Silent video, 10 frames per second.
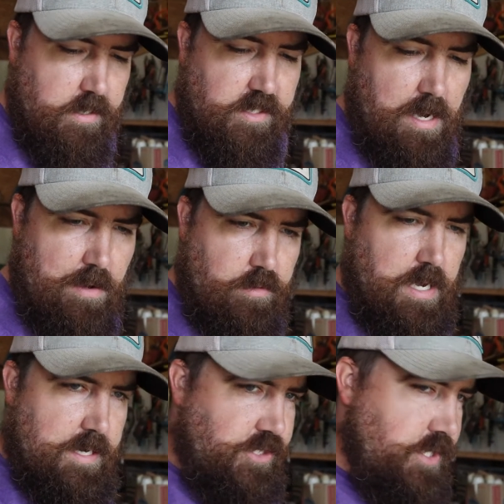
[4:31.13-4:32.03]
So I will
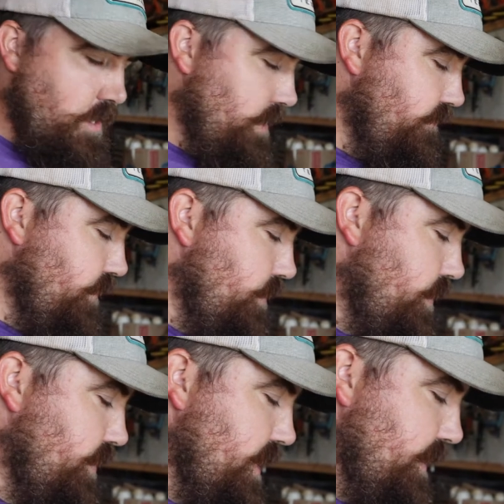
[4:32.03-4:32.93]
kind of show you a few of
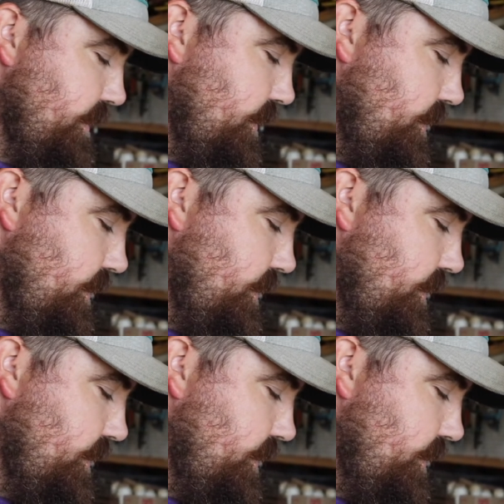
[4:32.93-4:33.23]
the things